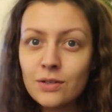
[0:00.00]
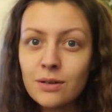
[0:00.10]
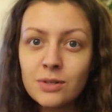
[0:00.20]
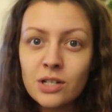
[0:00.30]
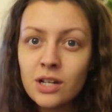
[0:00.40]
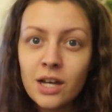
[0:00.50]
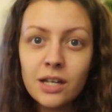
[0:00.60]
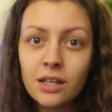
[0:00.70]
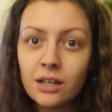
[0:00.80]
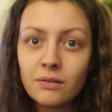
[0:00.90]
so I'm just
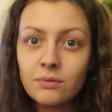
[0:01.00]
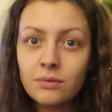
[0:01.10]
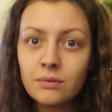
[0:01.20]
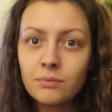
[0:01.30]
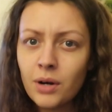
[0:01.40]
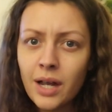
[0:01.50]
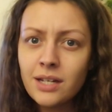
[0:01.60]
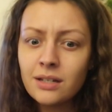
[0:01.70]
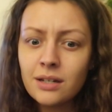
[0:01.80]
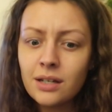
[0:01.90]
like
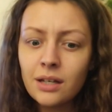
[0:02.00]
brain,